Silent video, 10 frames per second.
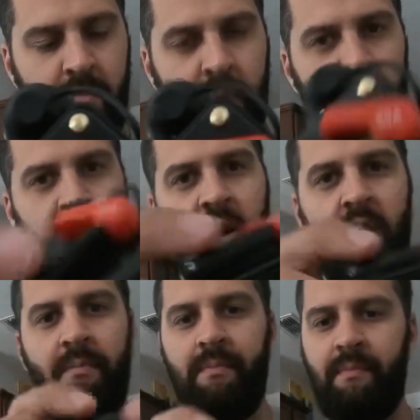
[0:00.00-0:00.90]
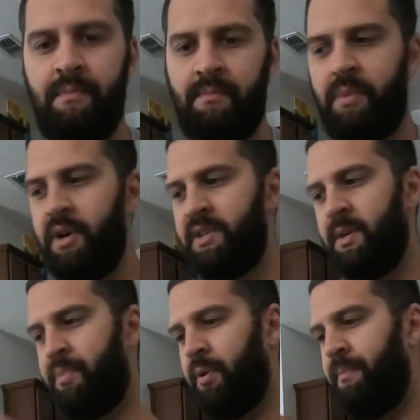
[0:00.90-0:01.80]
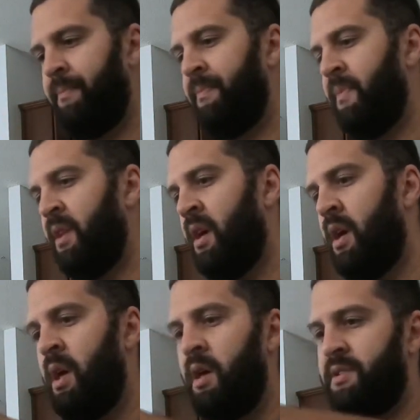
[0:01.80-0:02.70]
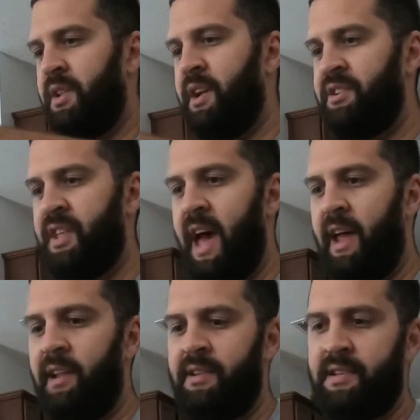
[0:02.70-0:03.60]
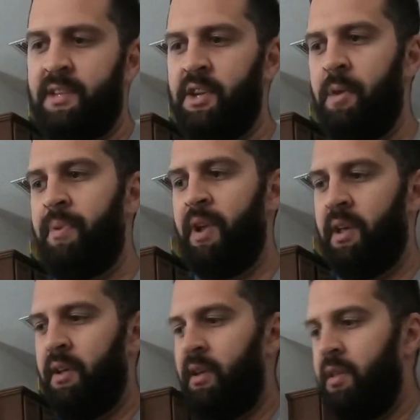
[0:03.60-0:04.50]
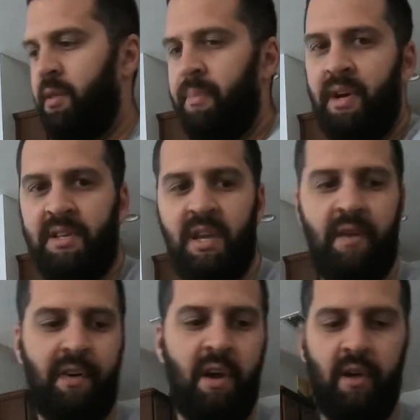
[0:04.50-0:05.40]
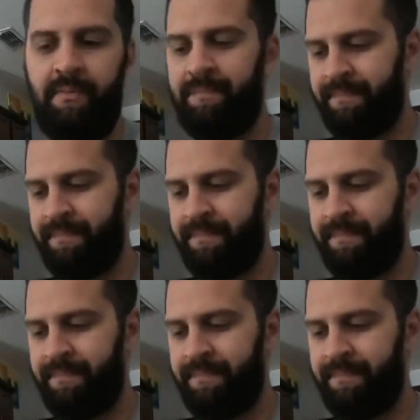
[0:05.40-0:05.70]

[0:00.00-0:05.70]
There you go. Pretty simple. So there's that. Let's get to opening the big son of a gun.